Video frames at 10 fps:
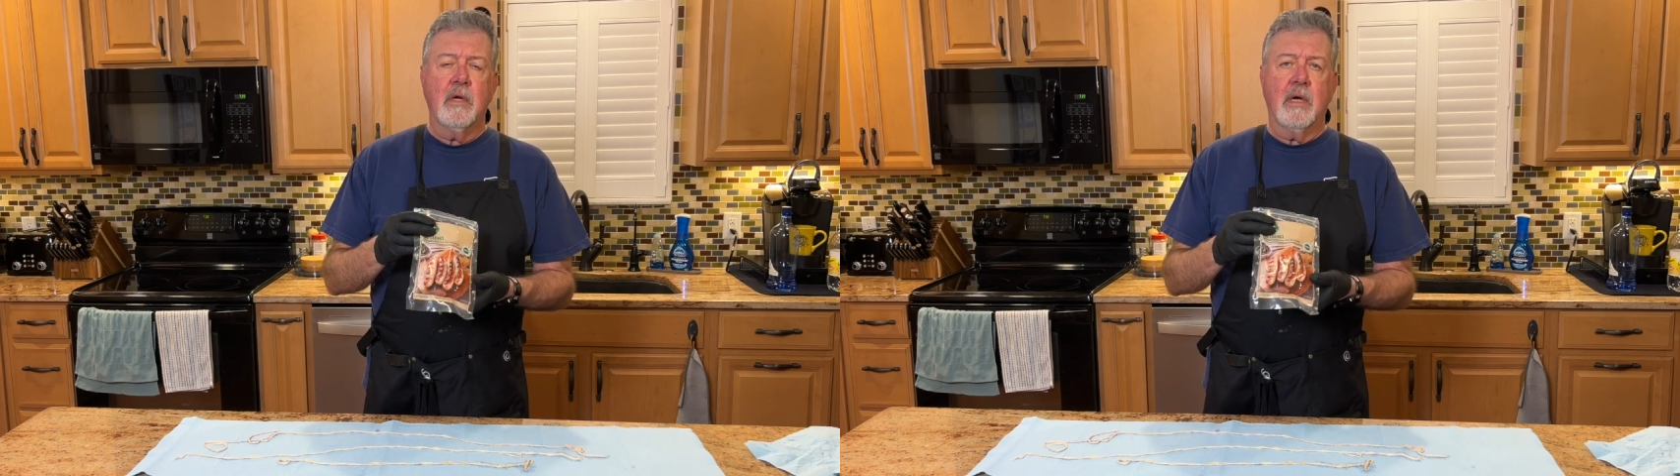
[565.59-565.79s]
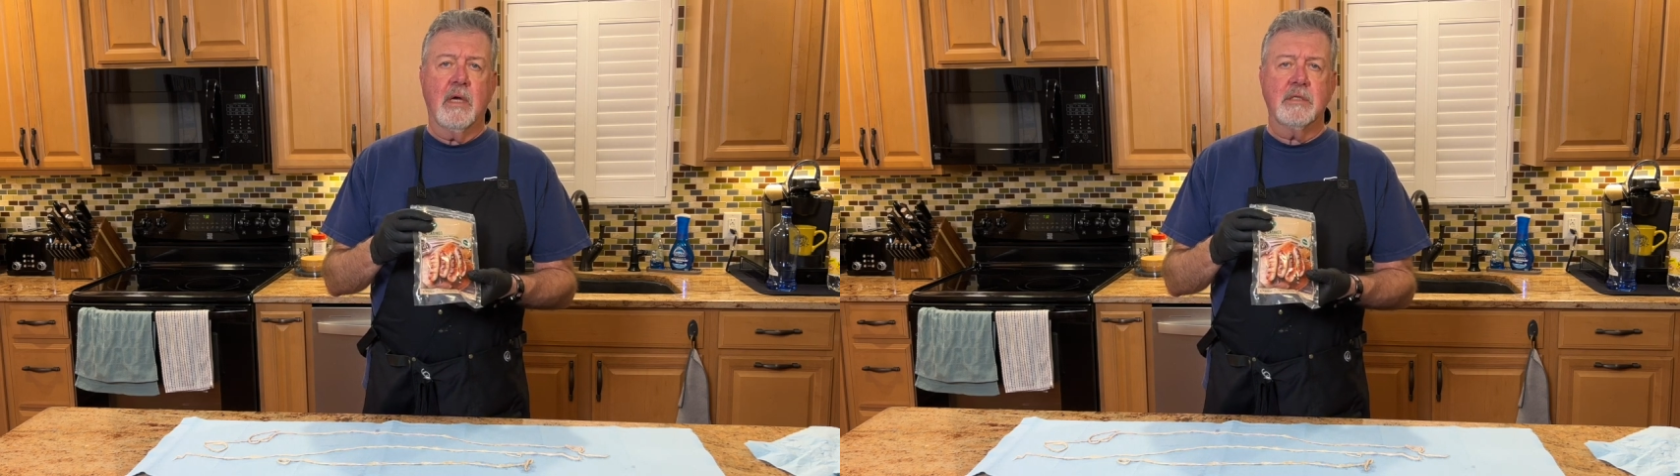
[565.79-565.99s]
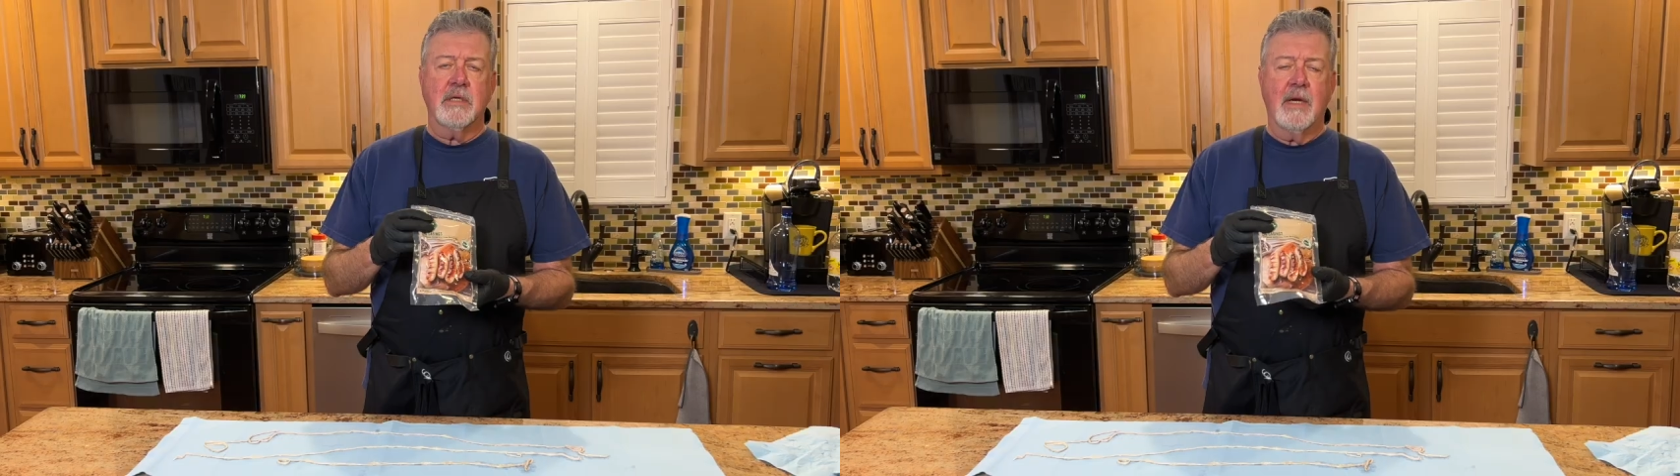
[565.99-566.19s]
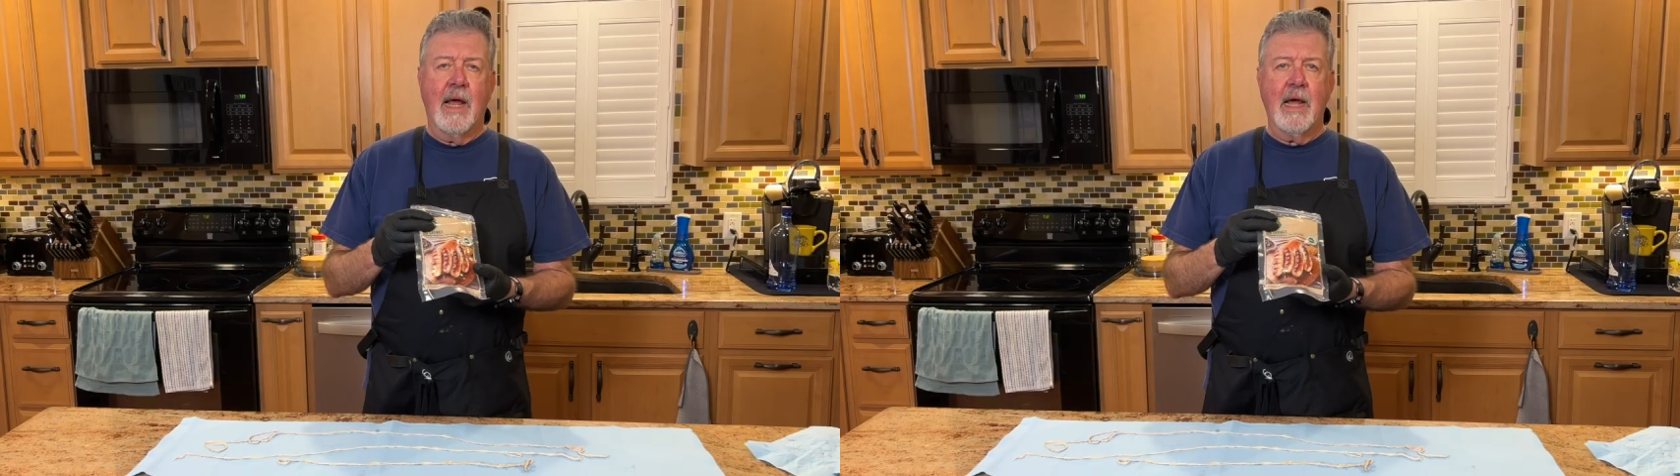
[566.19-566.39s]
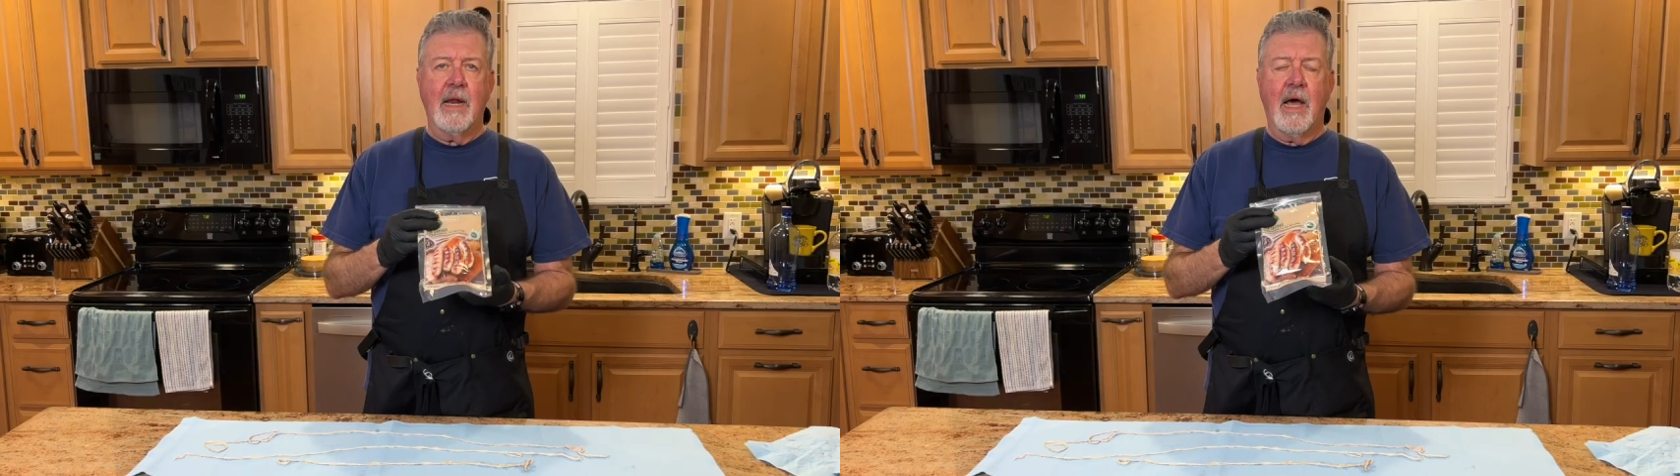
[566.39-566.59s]
It's a
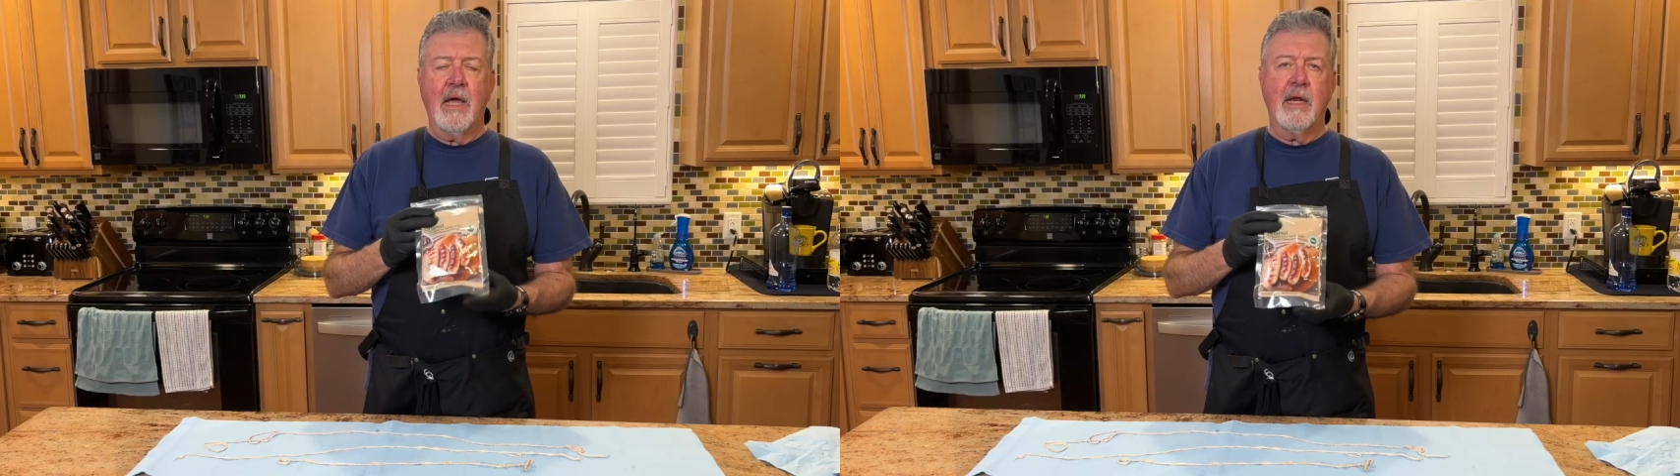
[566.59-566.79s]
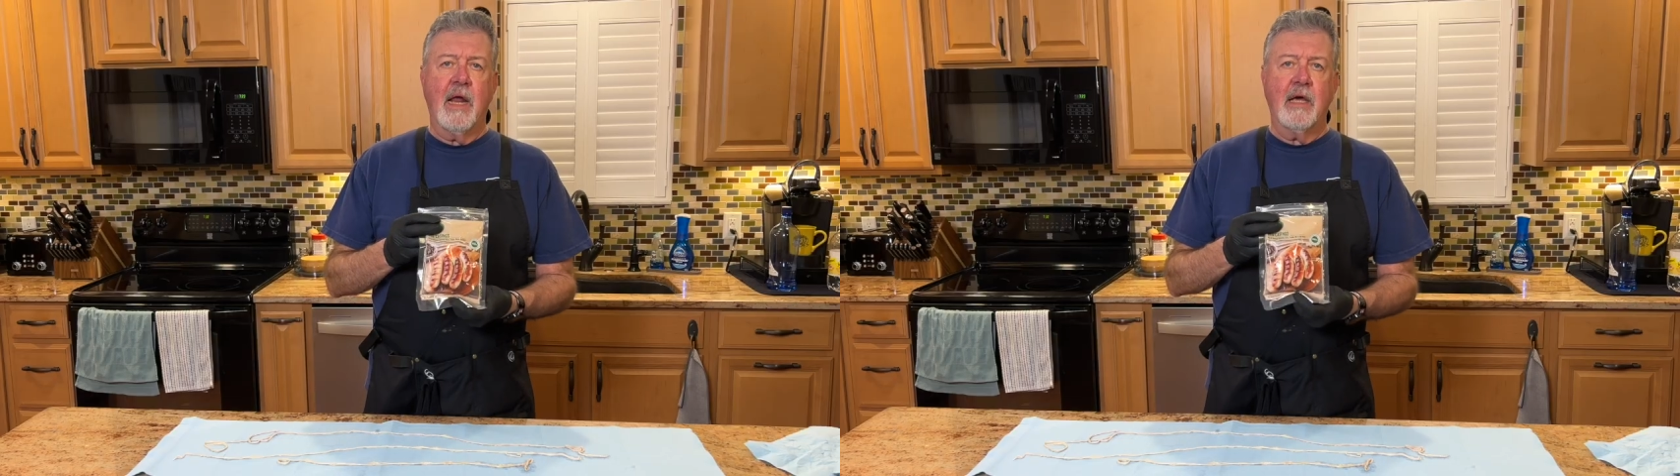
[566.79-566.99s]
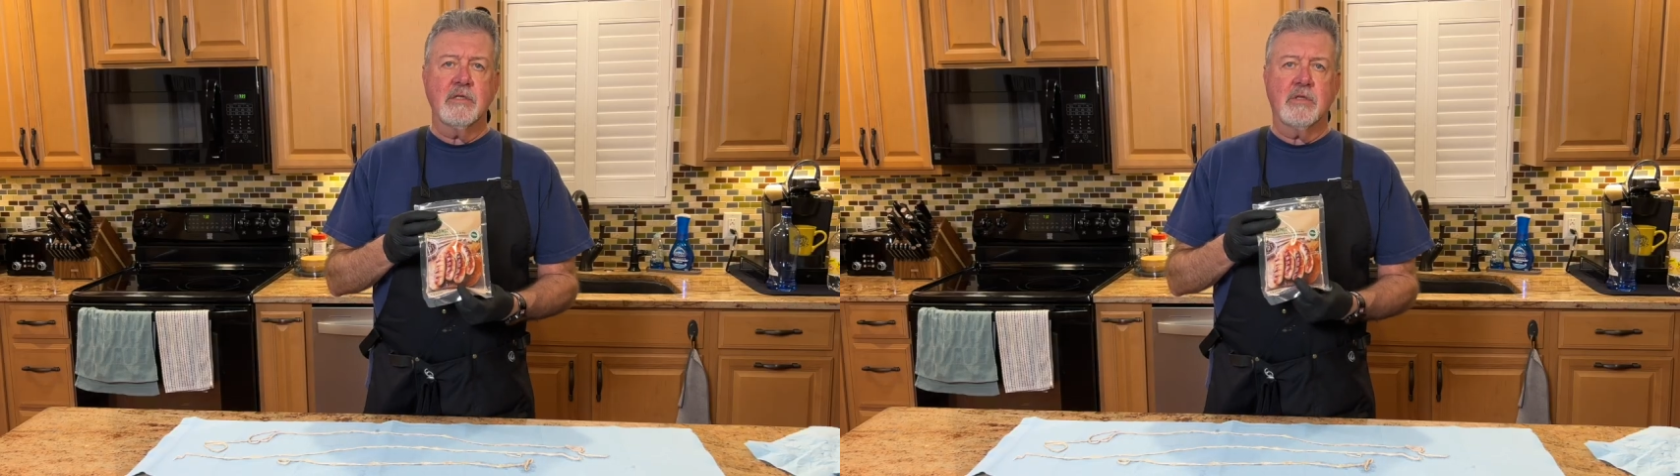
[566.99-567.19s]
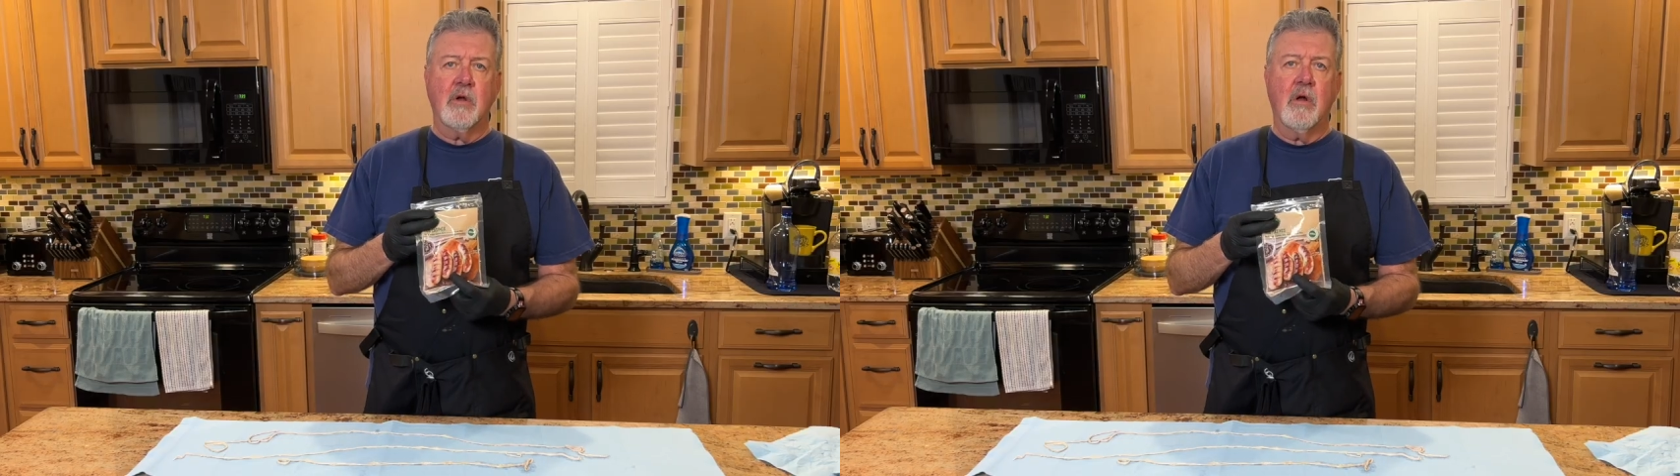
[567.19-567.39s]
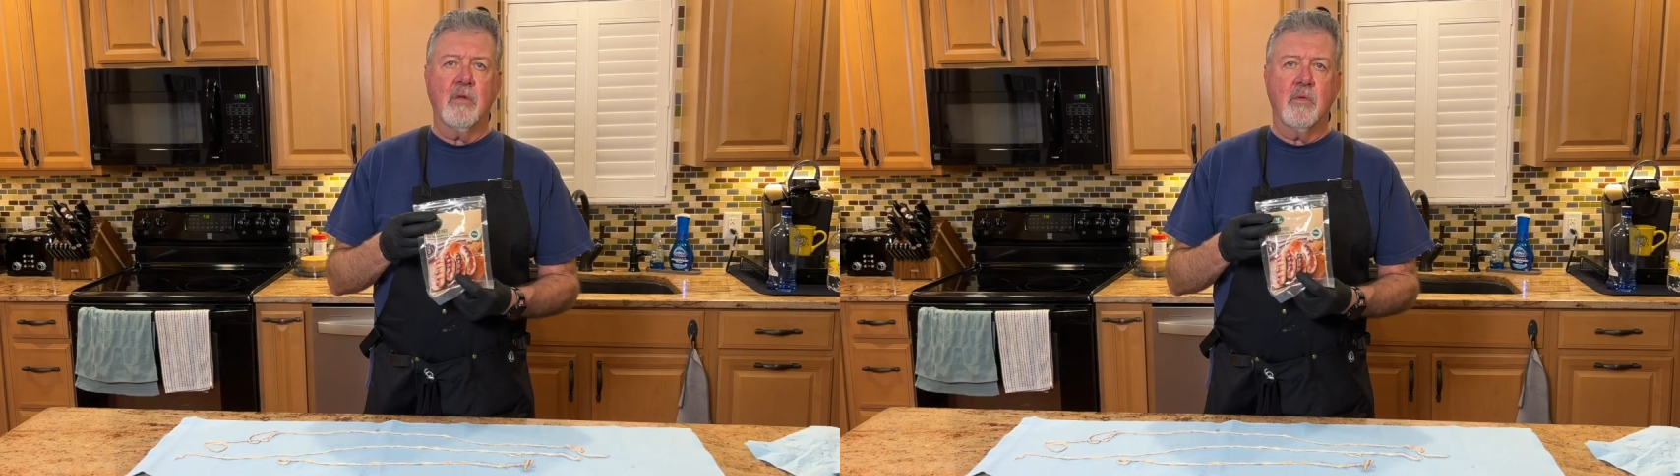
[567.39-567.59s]
non-iodized salt,